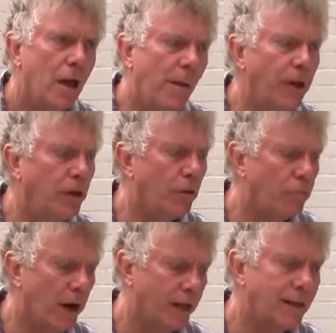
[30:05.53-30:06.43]
I mean, you
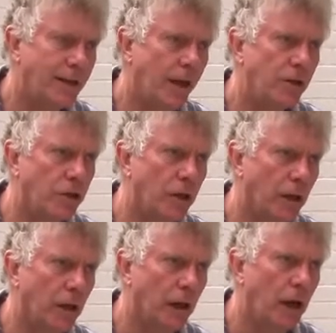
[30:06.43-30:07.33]
write intelligently.